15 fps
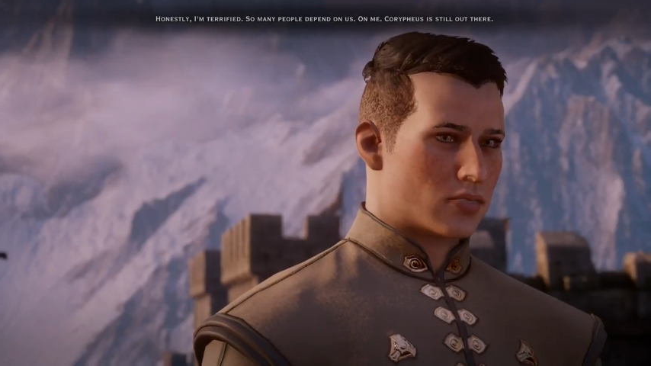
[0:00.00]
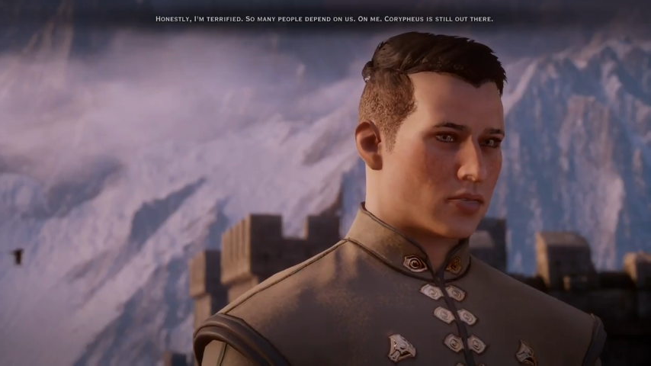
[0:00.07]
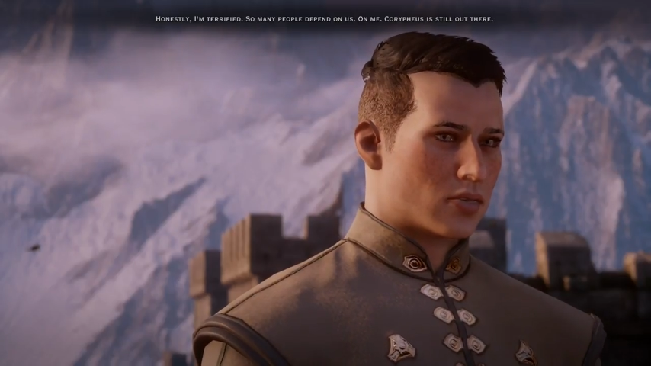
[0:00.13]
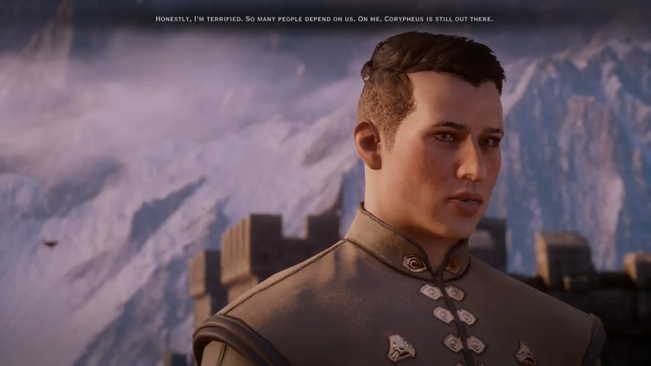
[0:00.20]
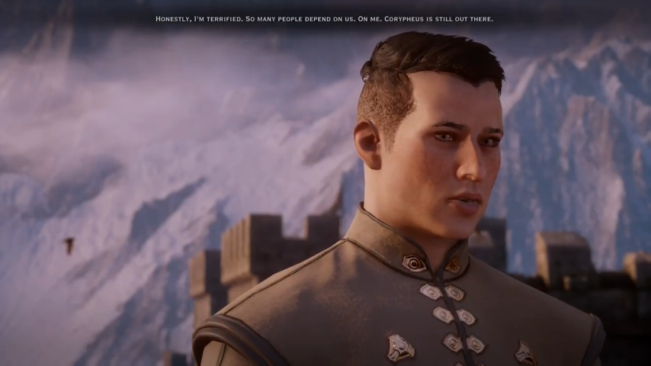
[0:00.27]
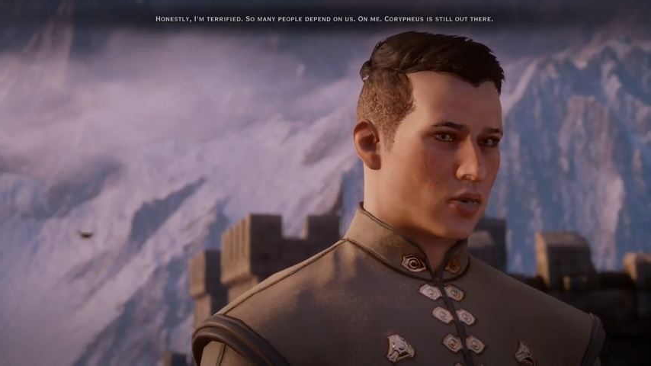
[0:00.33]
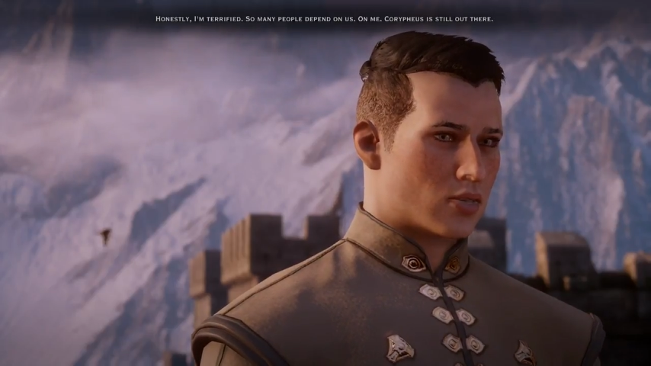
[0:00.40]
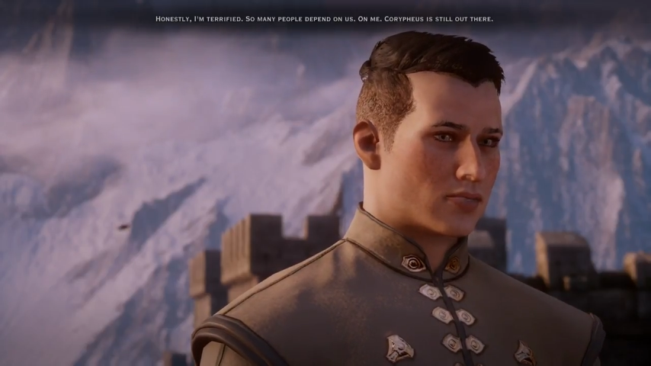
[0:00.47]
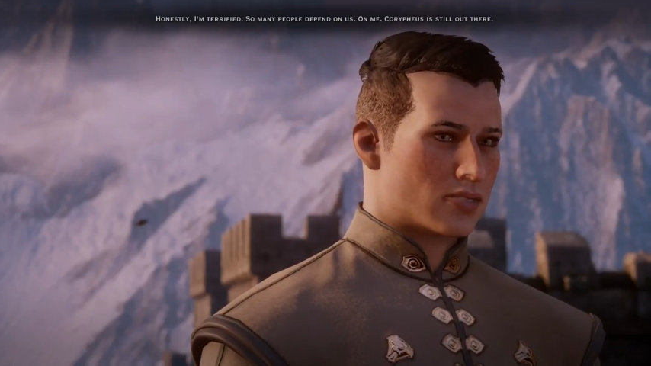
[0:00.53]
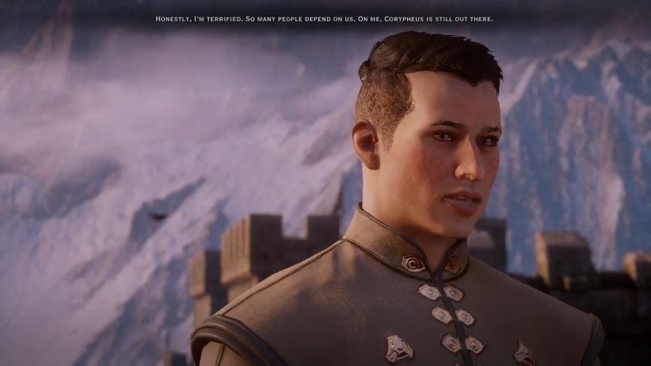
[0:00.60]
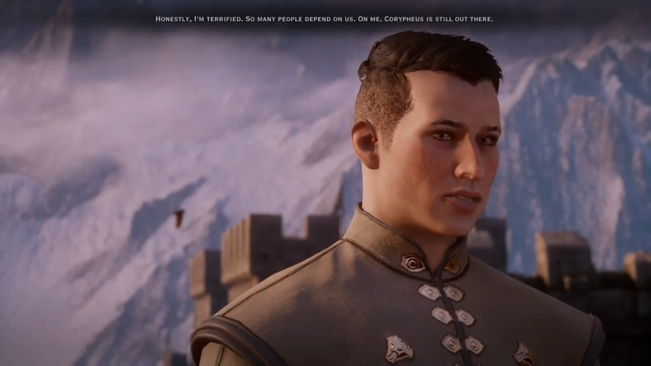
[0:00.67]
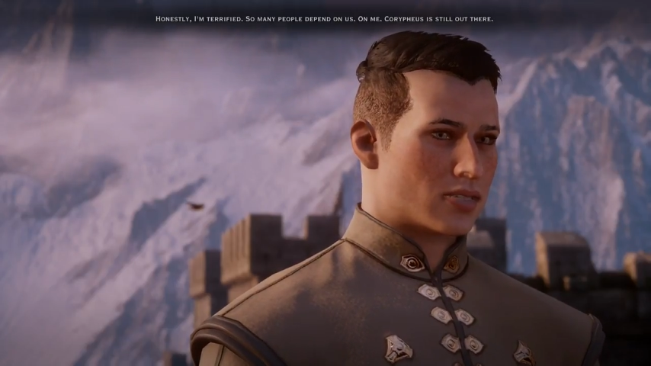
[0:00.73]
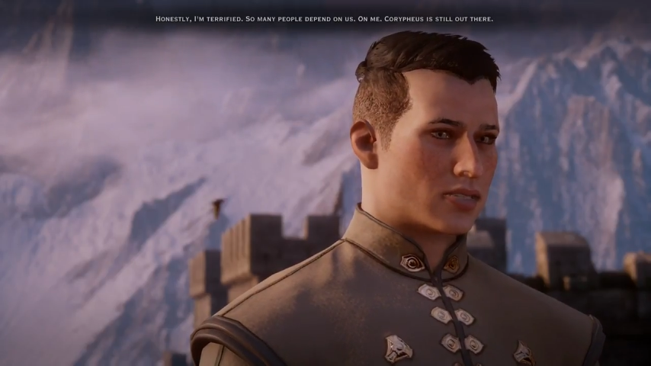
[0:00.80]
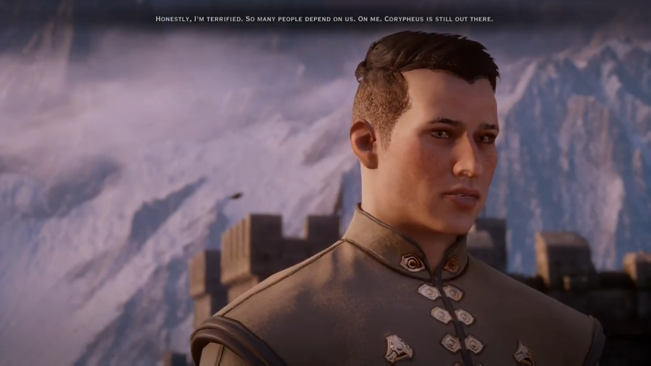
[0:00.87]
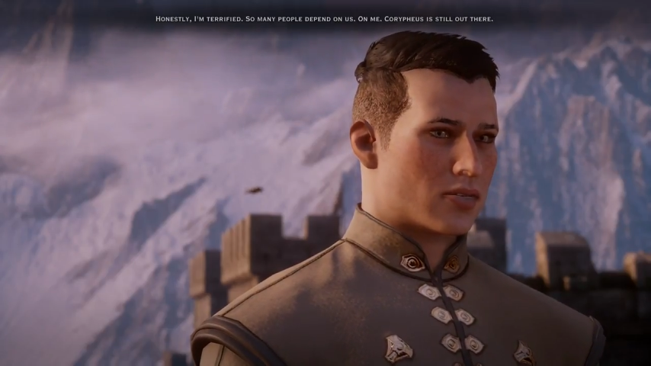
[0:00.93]
Corypheus is
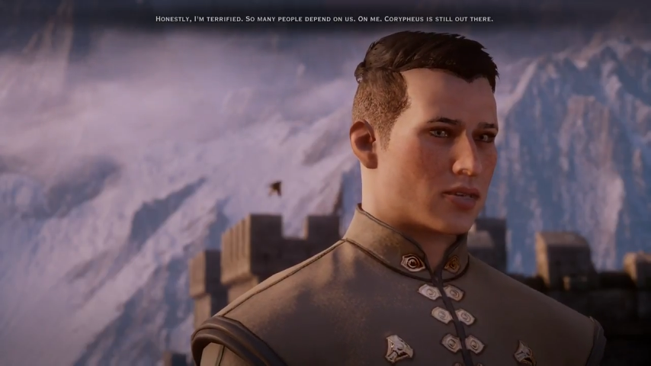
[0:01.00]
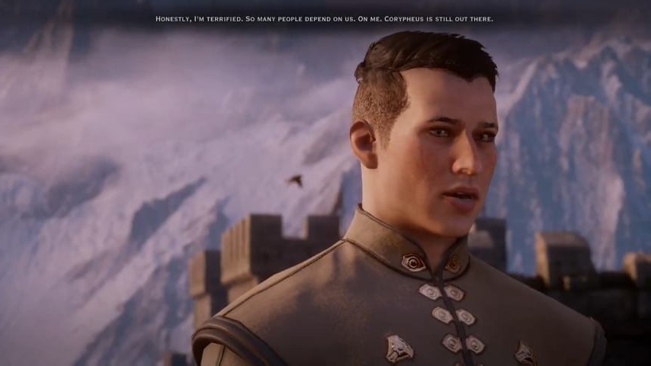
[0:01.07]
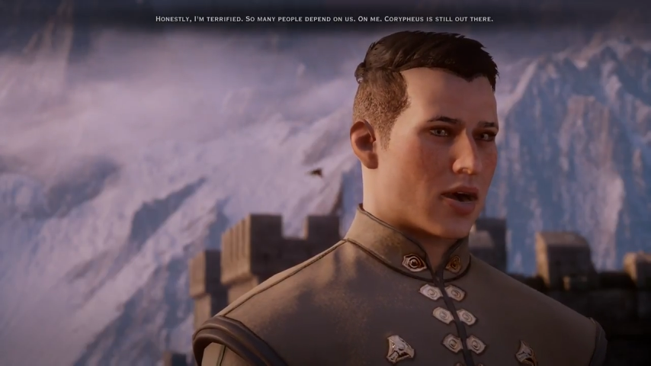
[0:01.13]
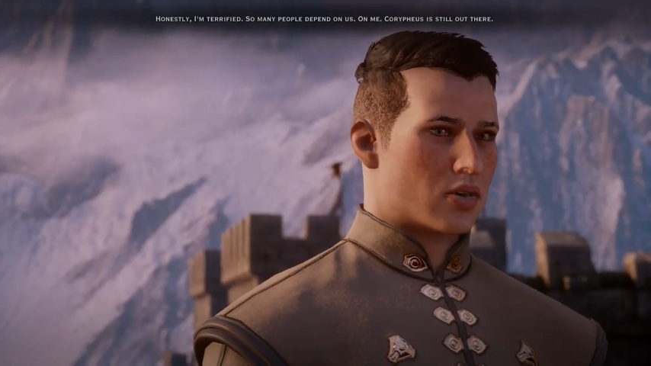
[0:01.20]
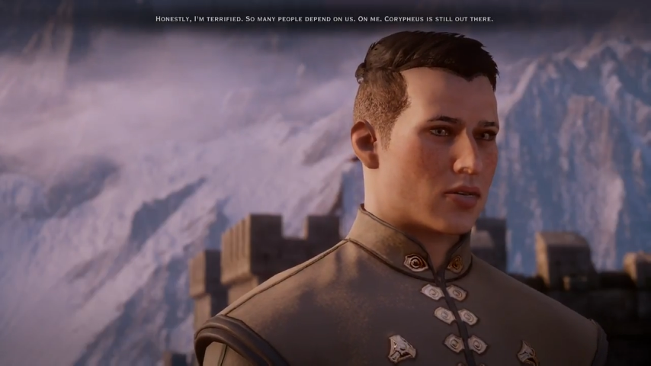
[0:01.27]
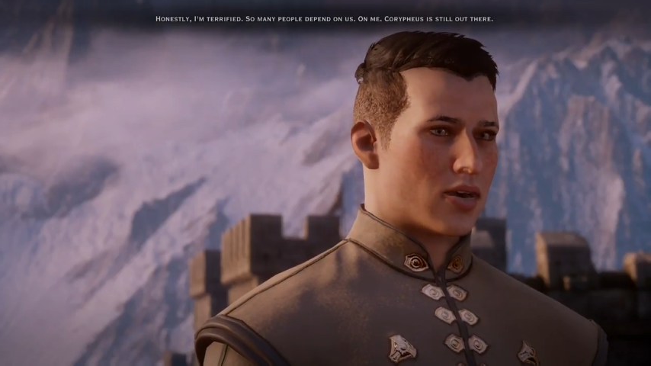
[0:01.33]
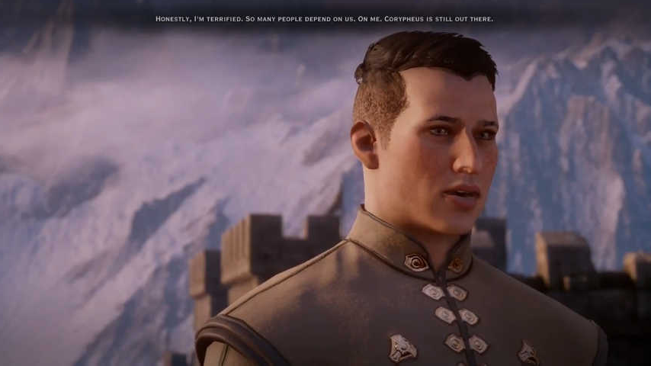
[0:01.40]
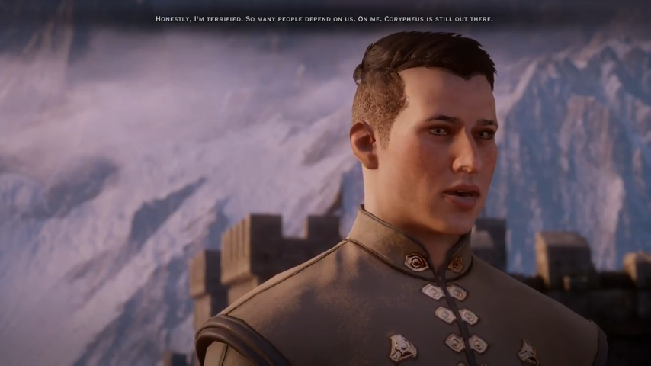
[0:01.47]
still out there.